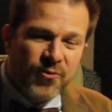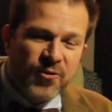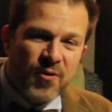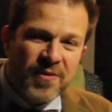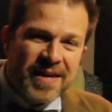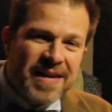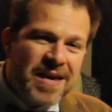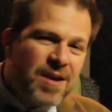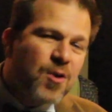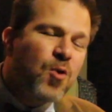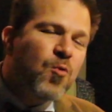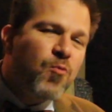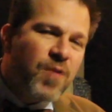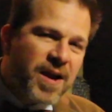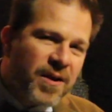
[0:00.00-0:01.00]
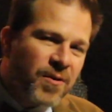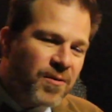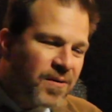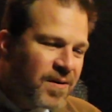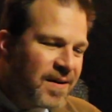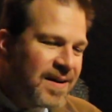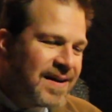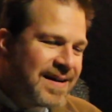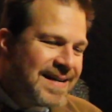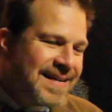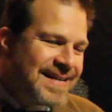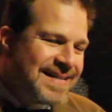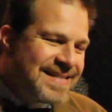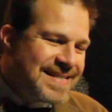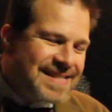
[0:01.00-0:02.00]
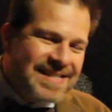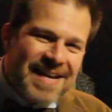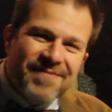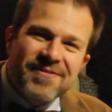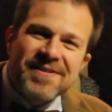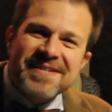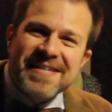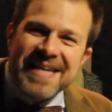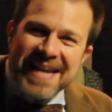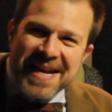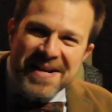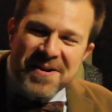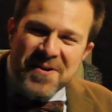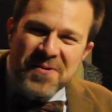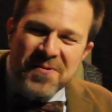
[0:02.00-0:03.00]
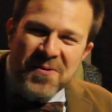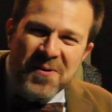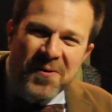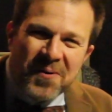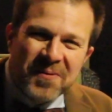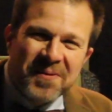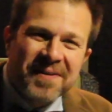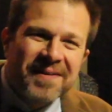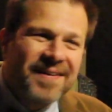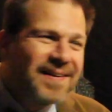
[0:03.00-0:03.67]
So the Eagle Rare, 17-year-old,